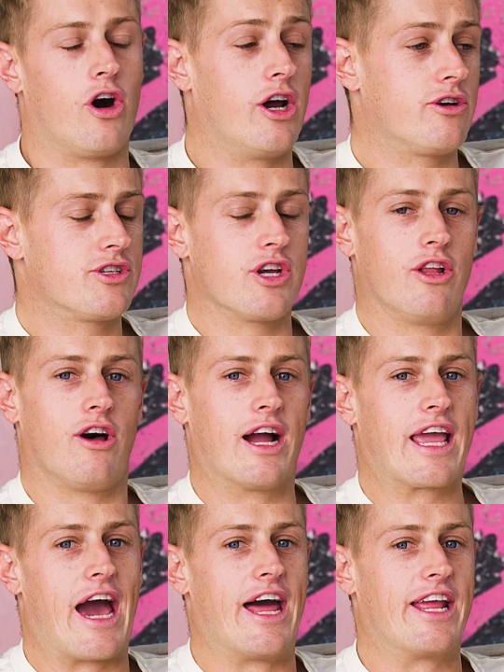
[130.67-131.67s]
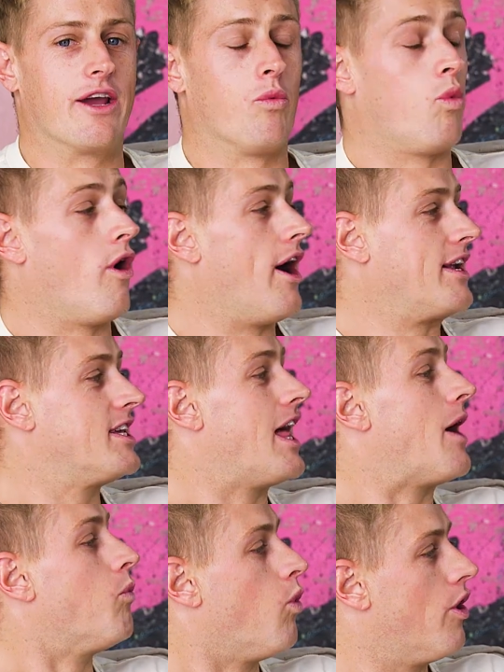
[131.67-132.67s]
I also like adding a why to
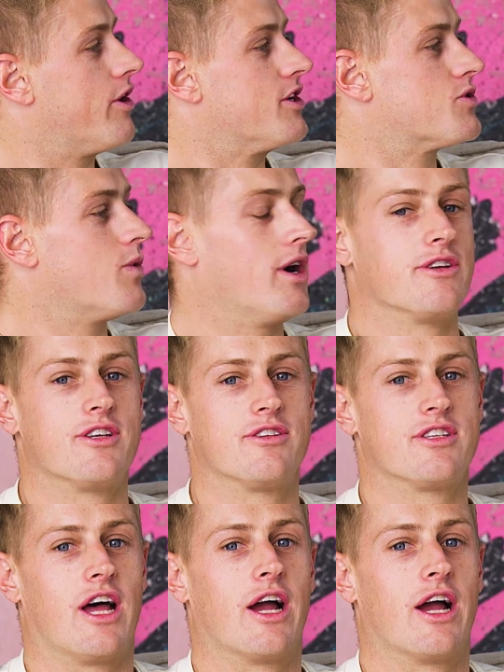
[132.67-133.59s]
that what as well. So it's